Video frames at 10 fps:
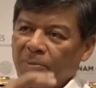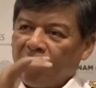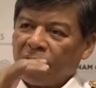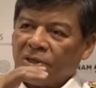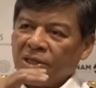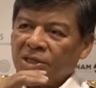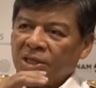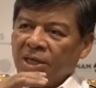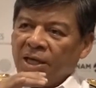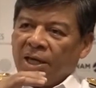priorities,
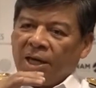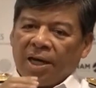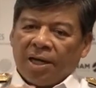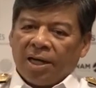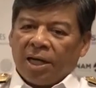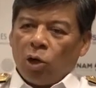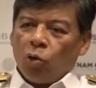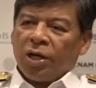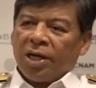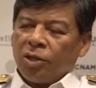and
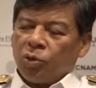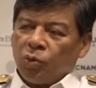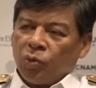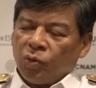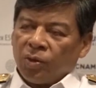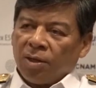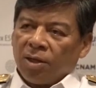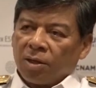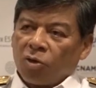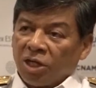looking into
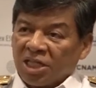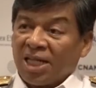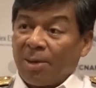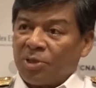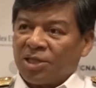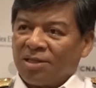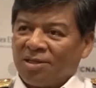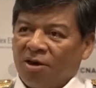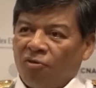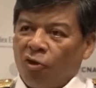concepts
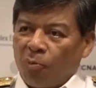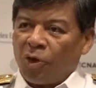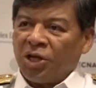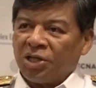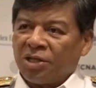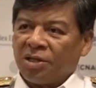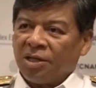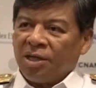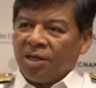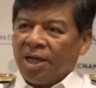of operation
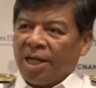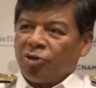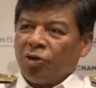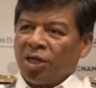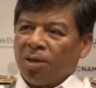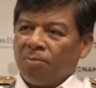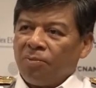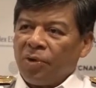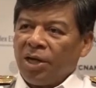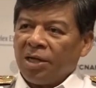that actually can
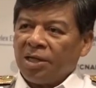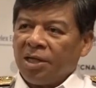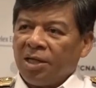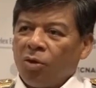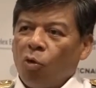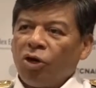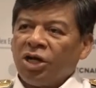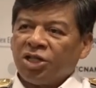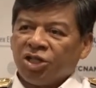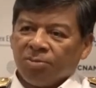bring the
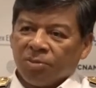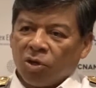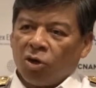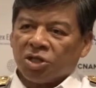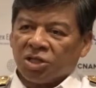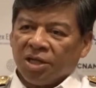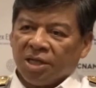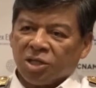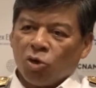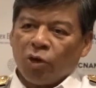ownership cost
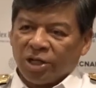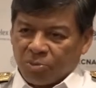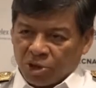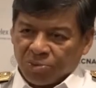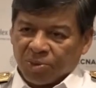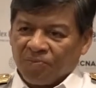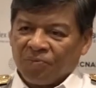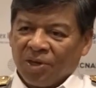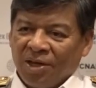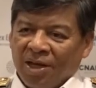as low as possible.
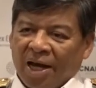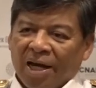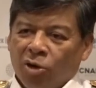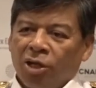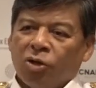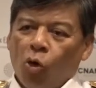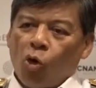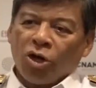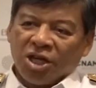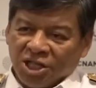I call it
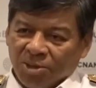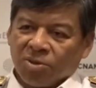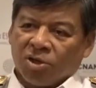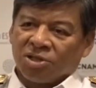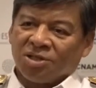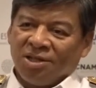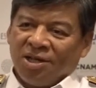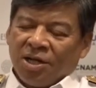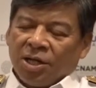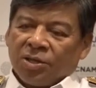ownership cost.
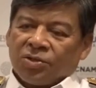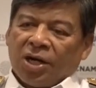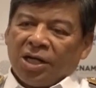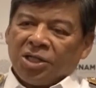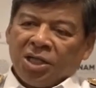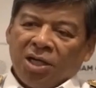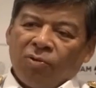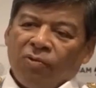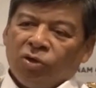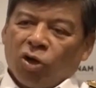Traditionally, when we